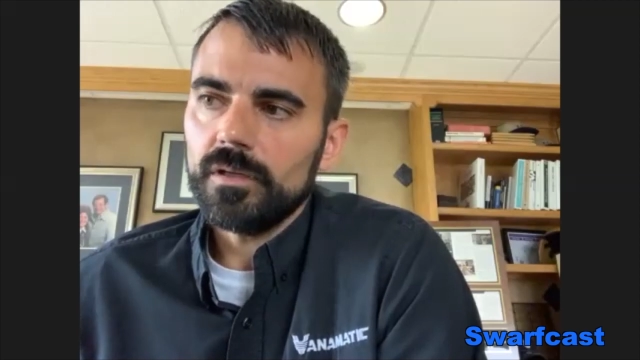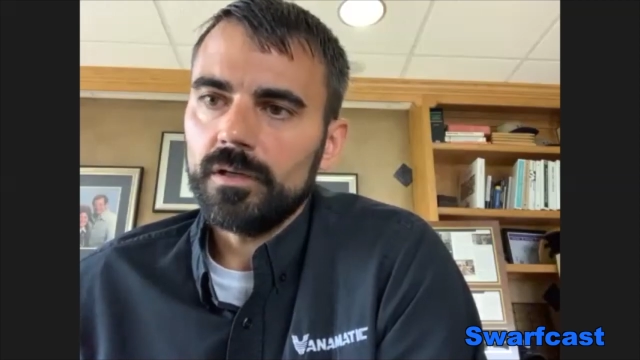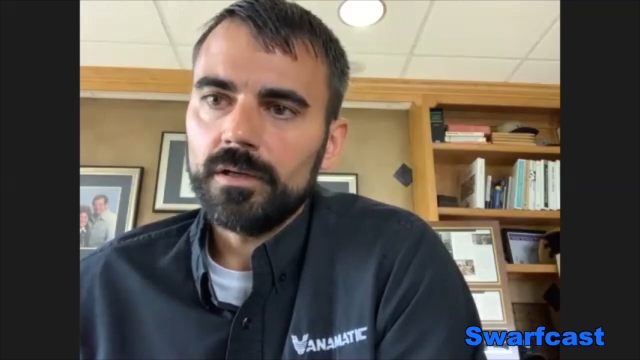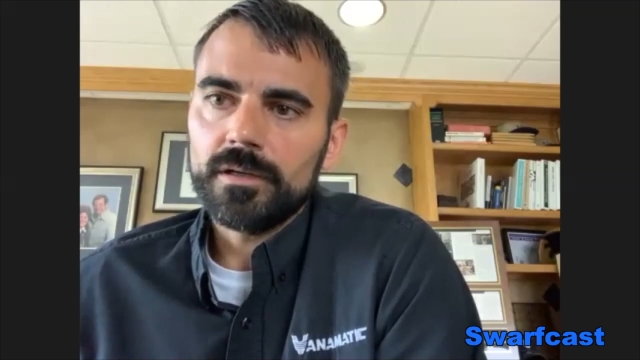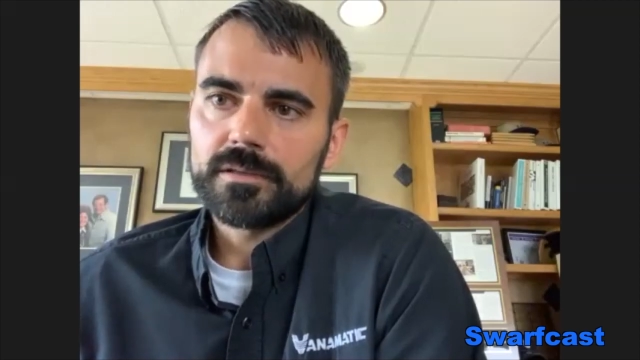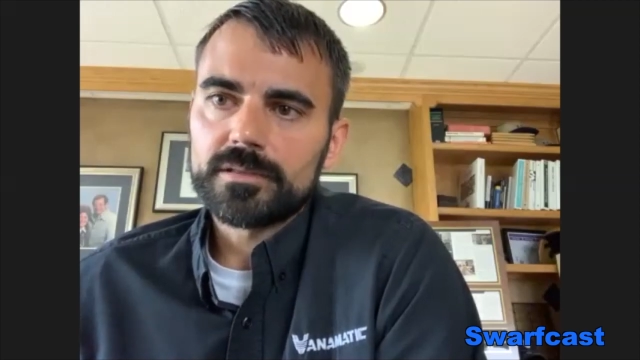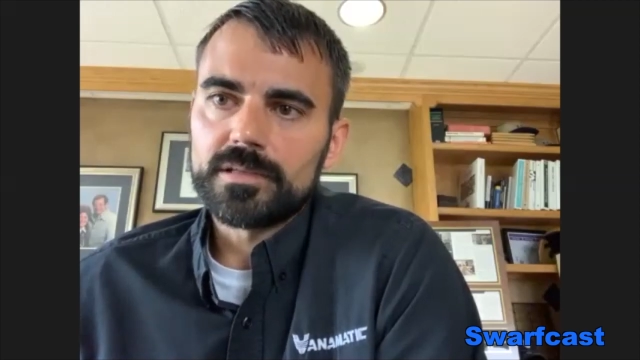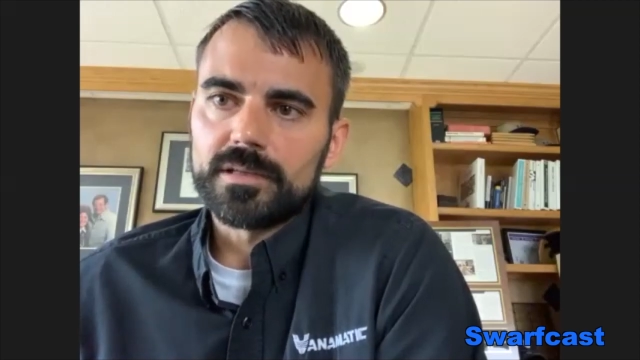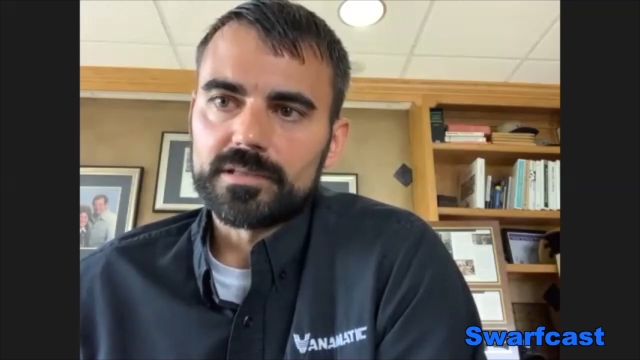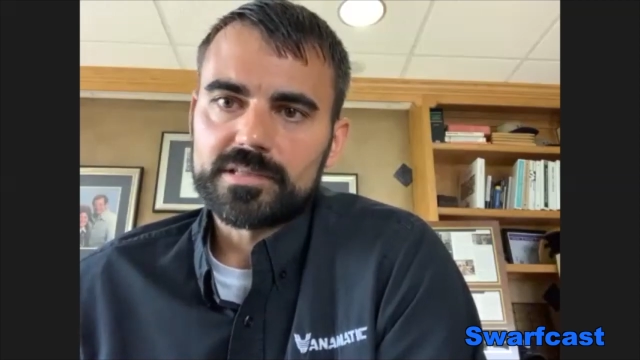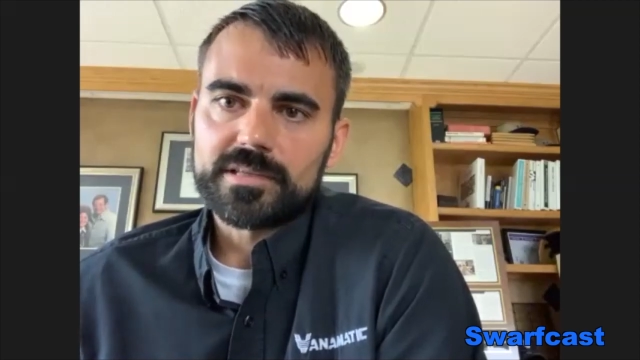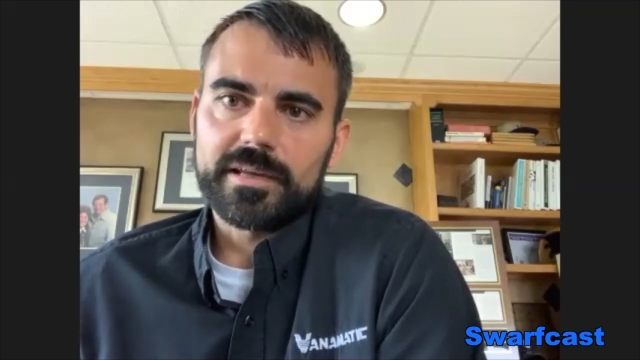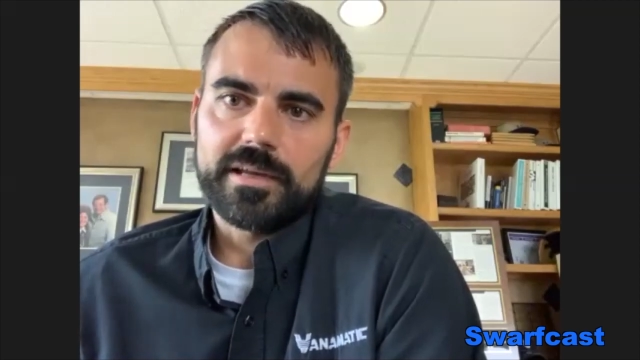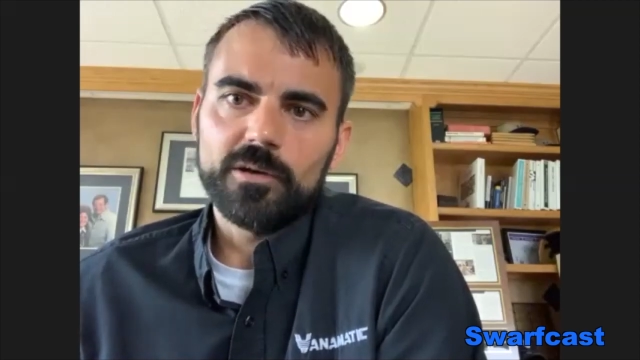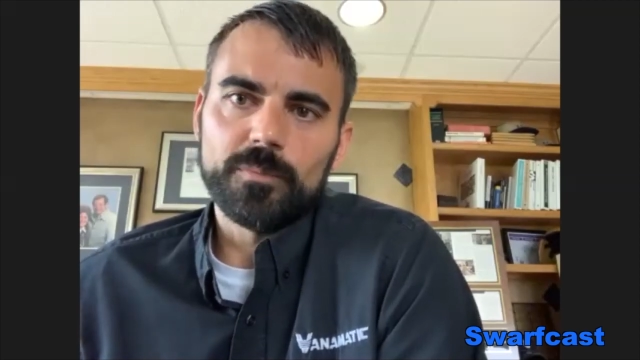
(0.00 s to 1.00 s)
uh, to
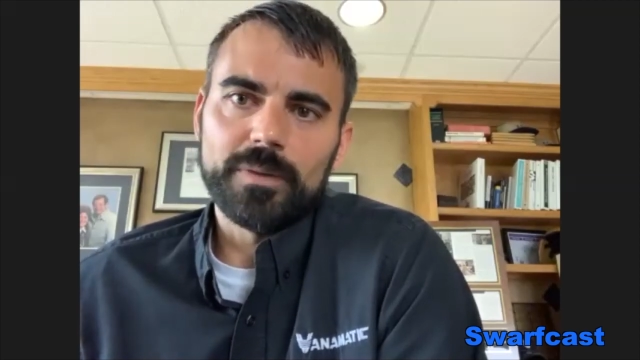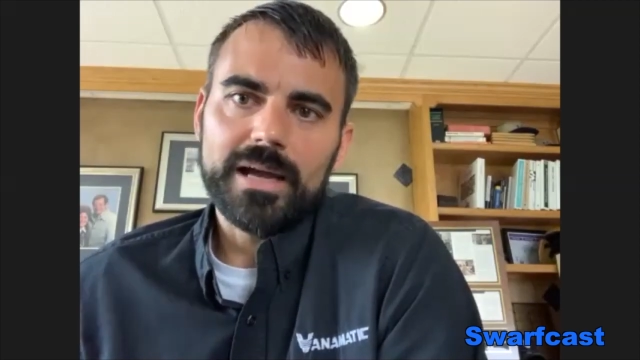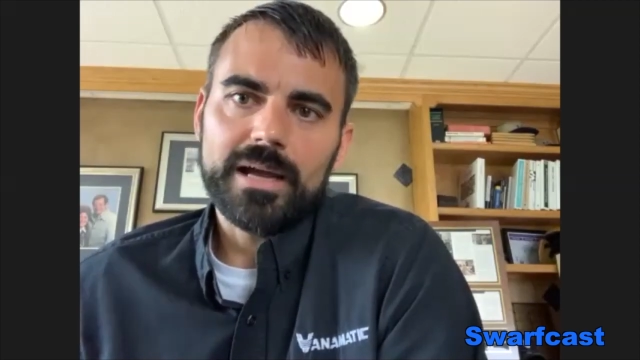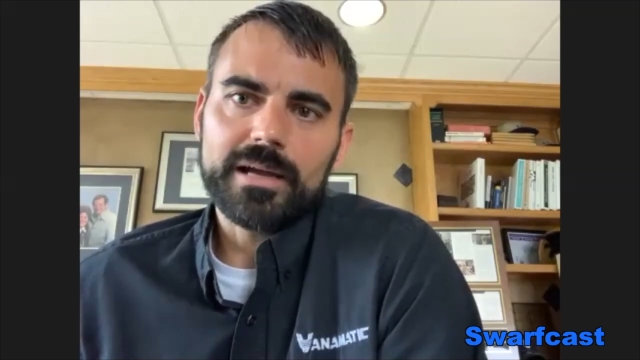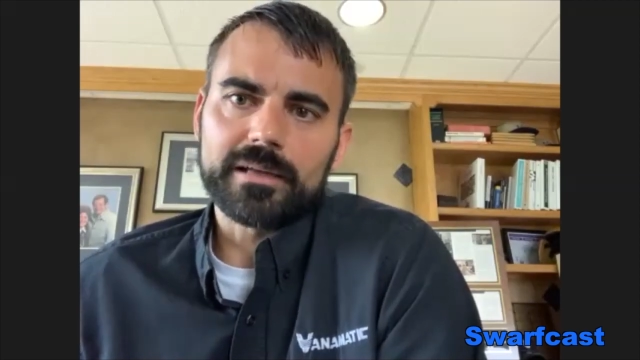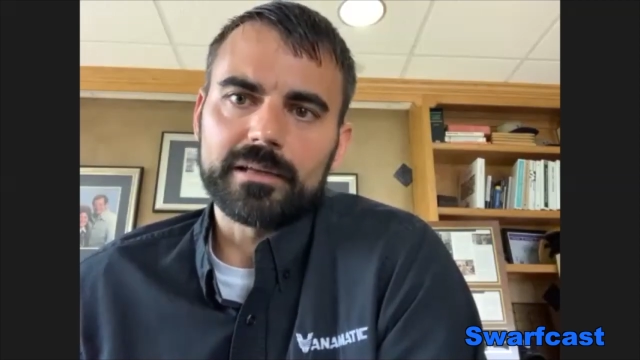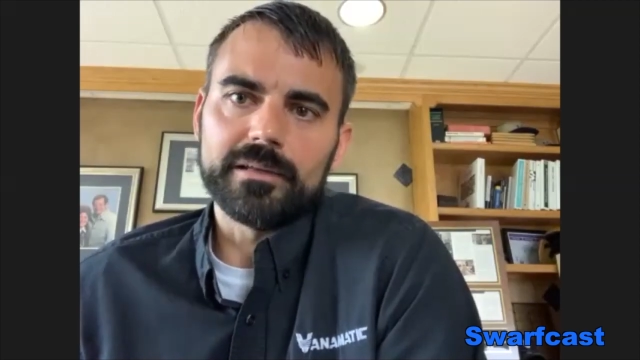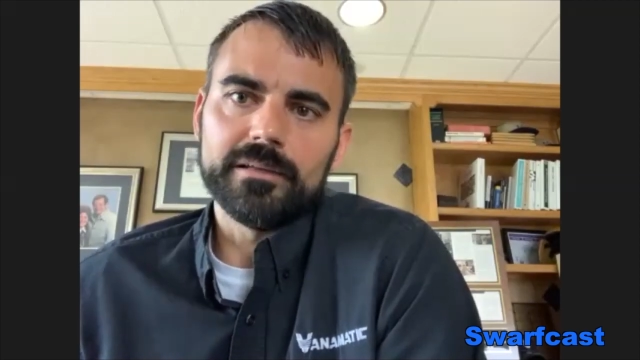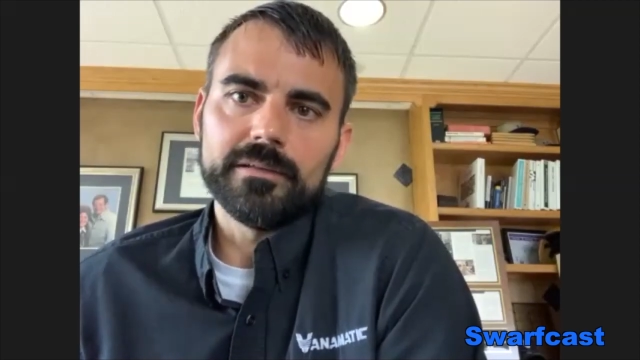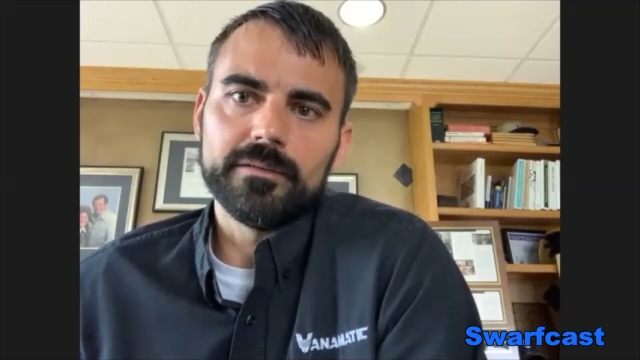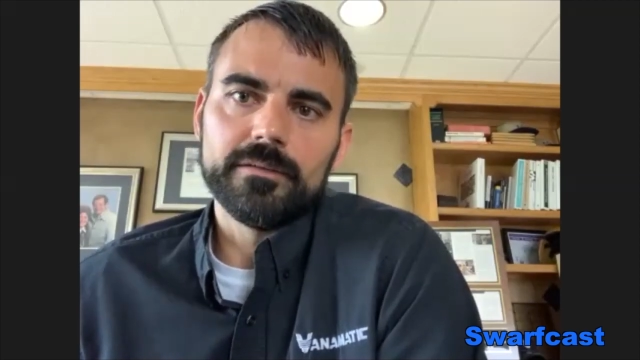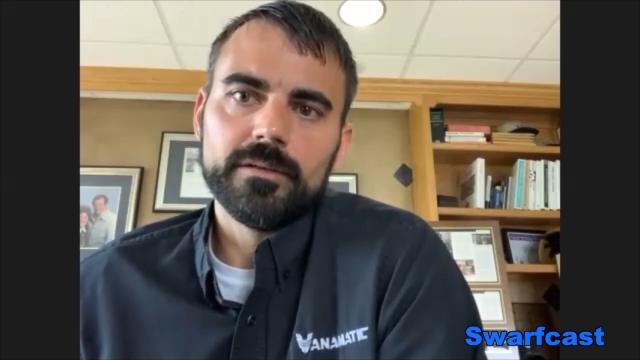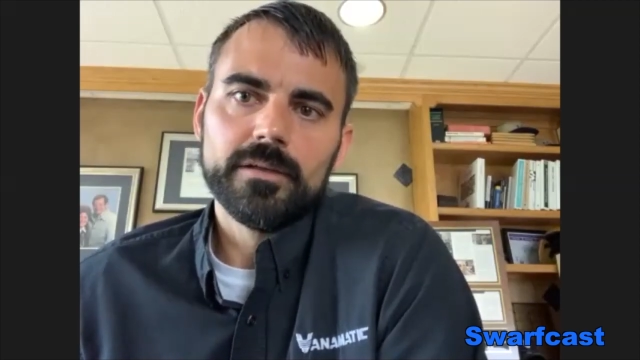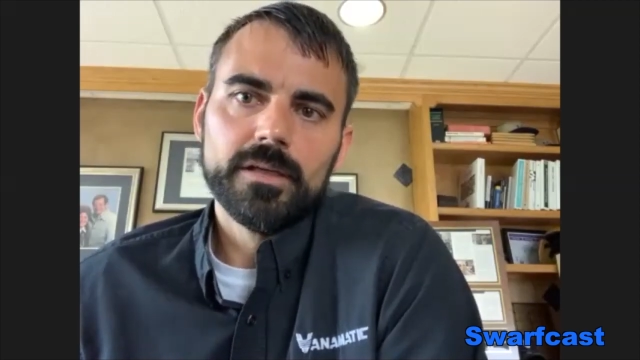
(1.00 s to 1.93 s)
scale back and